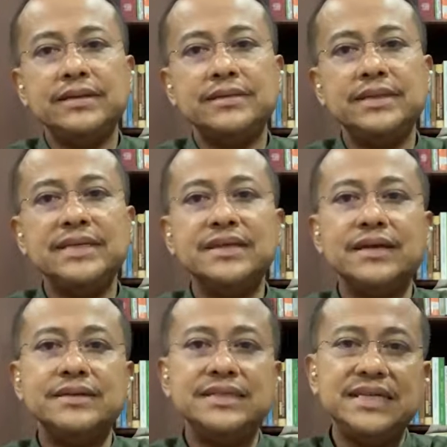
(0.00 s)
These
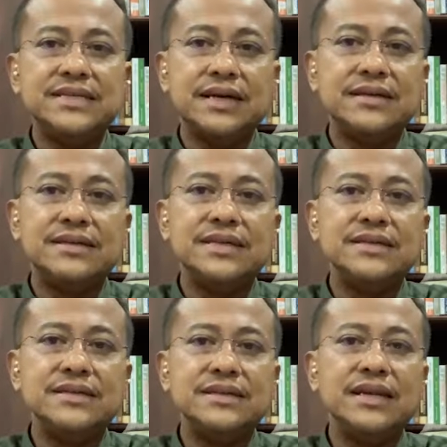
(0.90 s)
are the
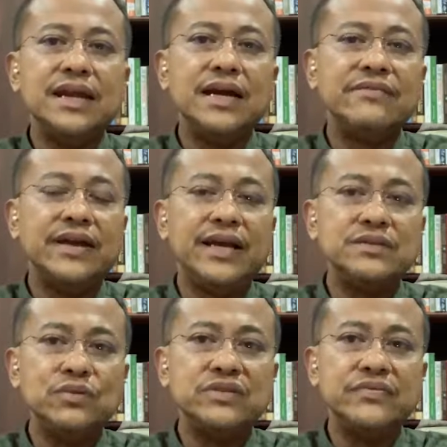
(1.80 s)
real-life
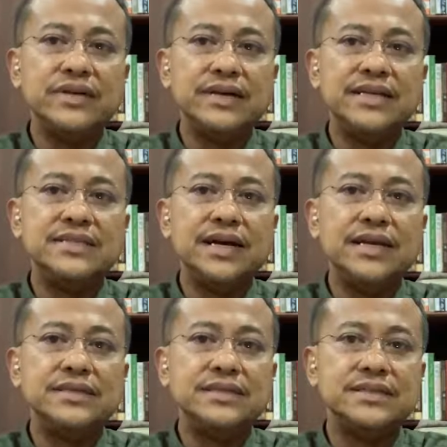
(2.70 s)
atmosphere and
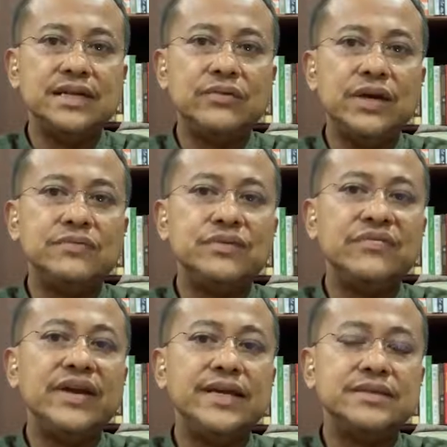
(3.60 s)
challenges that we have to
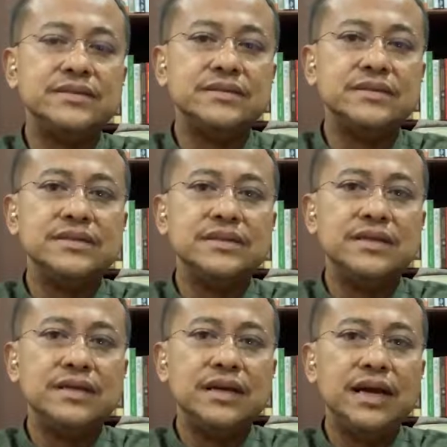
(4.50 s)
face
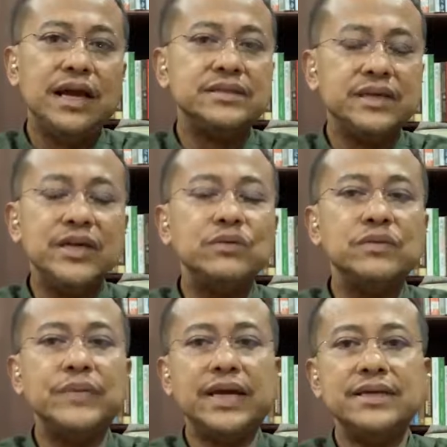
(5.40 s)
as a
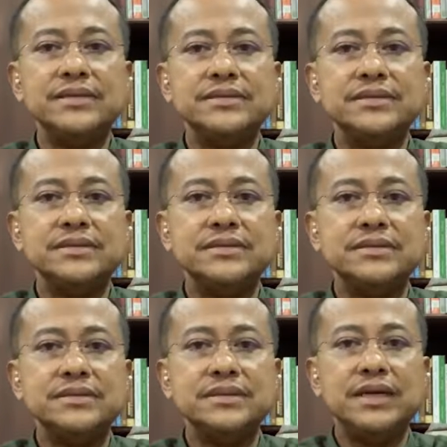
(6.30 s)
human being,
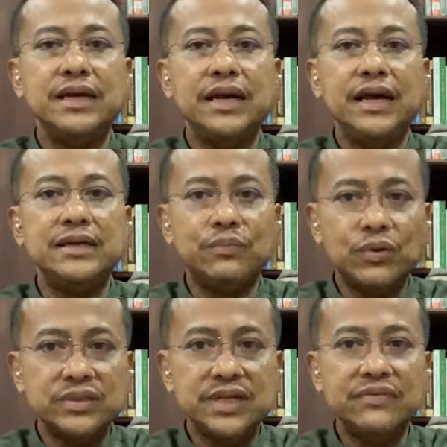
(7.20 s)
and the
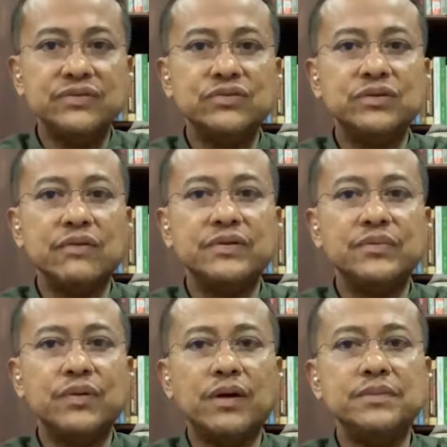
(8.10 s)
process to solve the
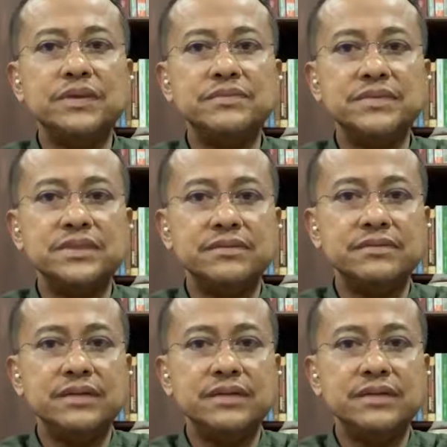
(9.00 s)
problems.